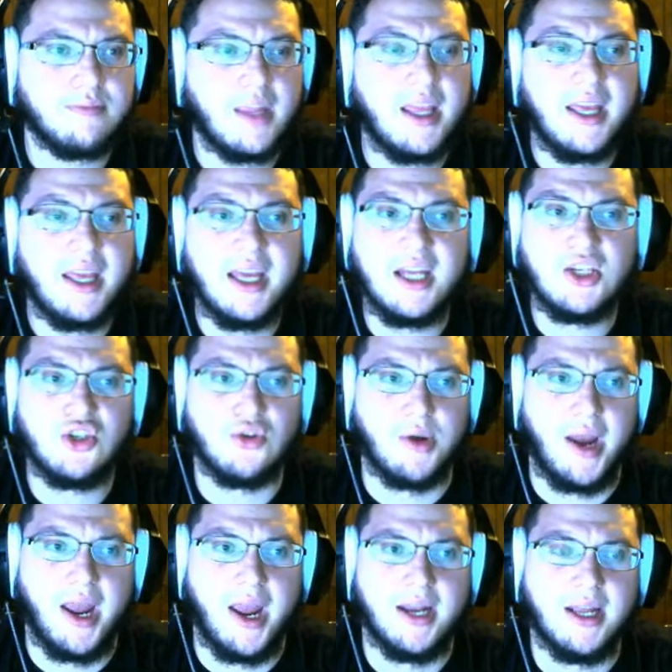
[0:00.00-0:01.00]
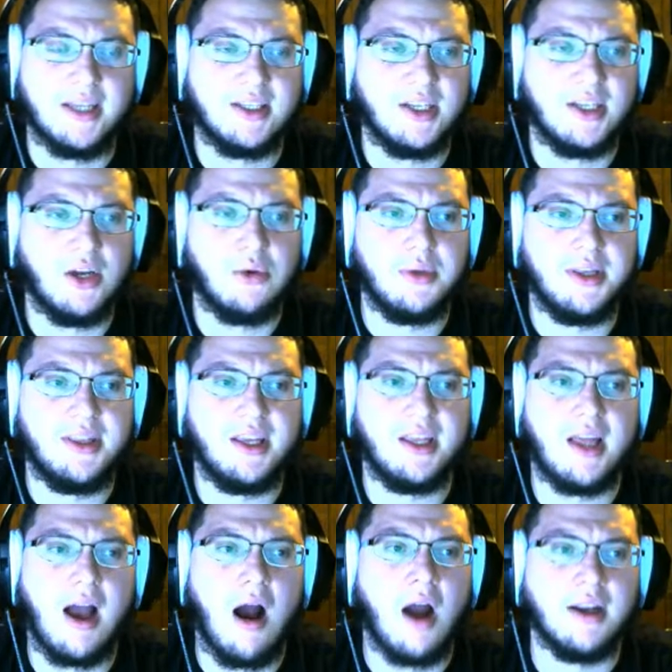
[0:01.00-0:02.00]
Heatran is the only thing
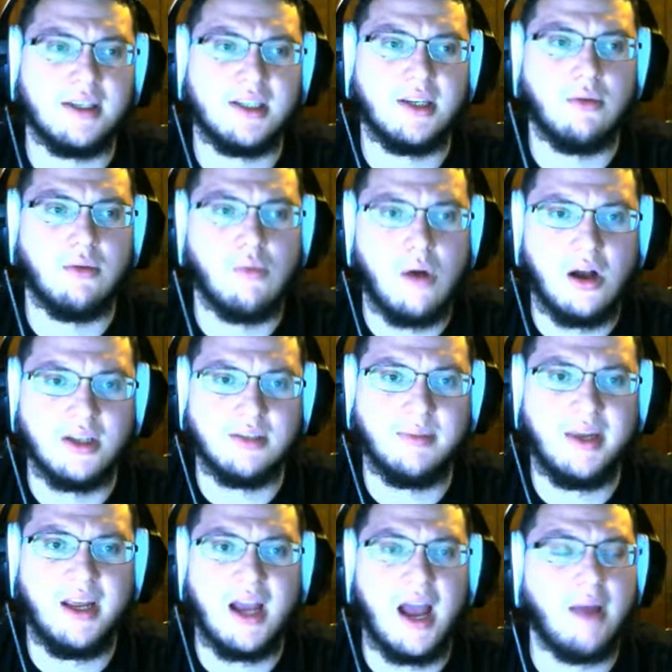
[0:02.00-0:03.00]
that honestly walls me.